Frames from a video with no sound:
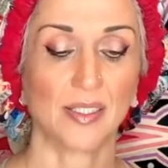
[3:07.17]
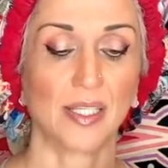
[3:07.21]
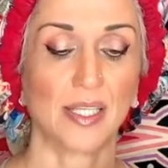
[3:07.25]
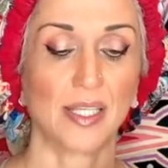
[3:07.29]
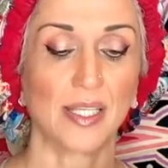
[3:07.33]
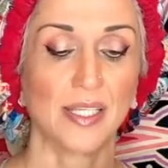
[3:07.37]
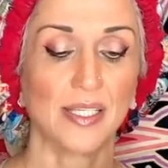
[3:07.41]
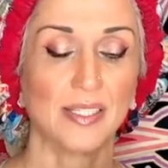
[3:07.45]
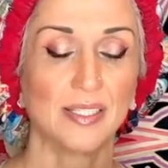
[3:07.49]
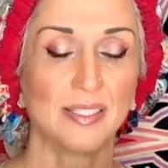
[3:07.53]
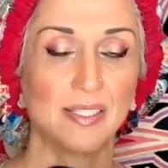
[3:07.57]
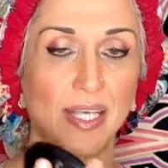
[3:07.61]

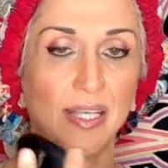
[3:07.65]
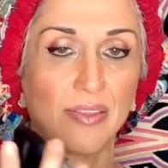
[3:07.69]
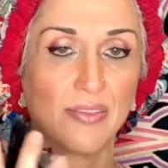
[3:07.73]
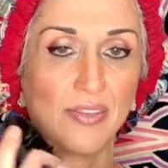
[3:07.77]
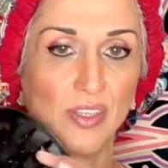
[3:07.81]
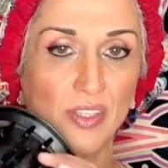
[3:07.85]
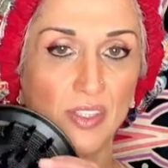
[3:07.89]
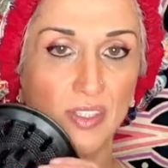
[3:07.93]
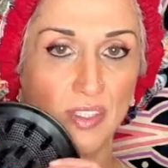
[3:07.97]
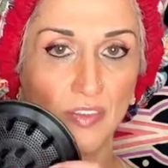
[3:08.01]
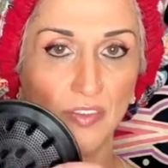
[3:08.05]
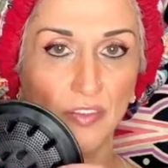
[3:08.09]
is that
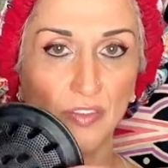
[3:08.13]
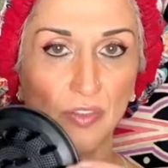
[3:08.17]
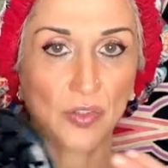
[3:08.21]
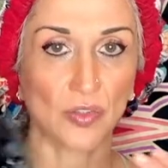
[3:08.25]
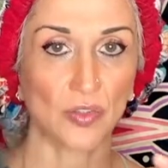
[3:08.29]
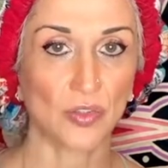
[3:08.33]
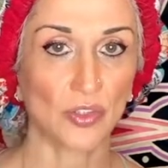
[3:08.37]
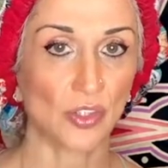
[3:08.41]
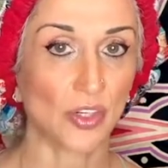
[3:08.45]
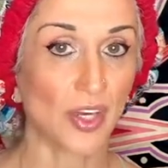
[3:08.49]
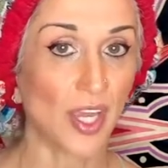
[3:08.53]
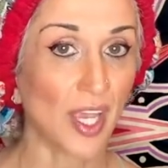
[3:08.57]
the
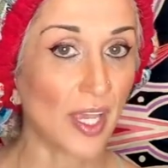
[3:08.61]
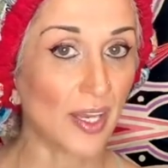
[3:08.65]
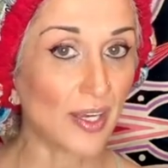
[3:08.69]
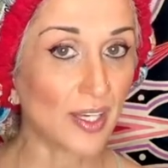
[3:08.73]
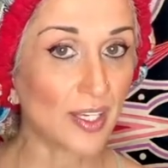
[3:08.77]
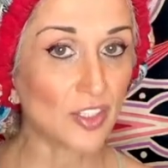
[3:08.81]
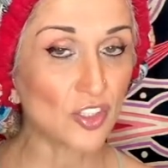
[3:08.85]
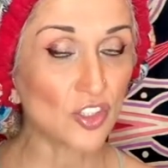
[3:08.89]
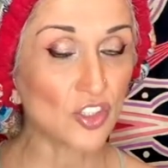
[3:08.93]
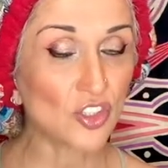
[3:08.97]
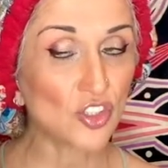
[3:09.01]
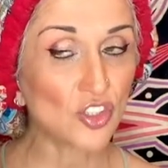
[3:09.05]
diffuser head
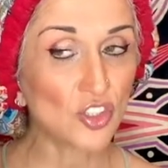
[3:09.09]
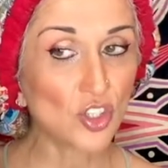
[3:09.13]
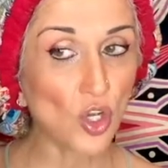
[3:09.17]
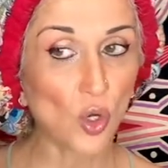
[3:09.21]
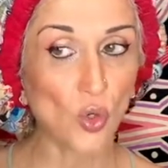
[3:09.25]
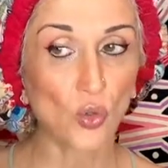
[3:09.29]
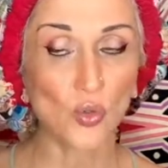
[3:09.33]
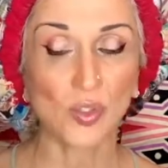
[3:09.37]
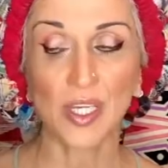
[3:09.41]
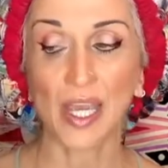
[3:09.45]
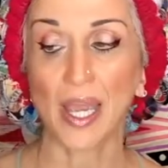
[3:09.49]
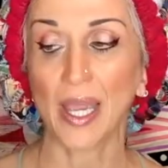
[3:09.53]
is
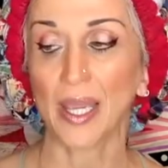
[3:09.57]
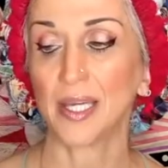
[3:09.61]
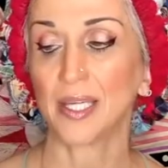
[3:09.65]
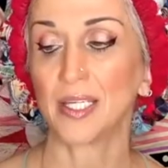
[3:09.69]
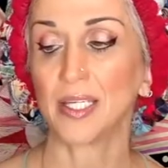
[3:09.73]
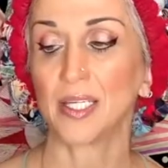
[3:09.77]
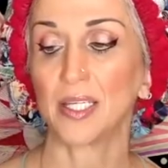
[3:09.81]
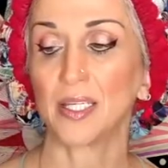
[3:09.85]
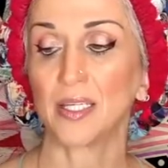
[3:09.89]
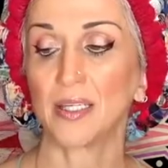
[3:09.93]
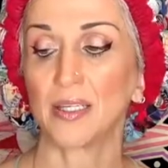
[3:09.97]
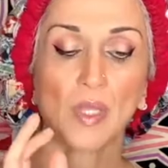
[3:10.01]
so
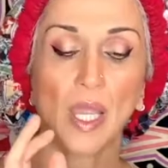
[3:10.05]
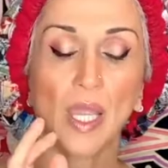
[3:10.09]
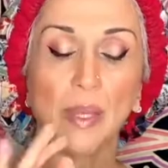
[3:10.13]
tiny.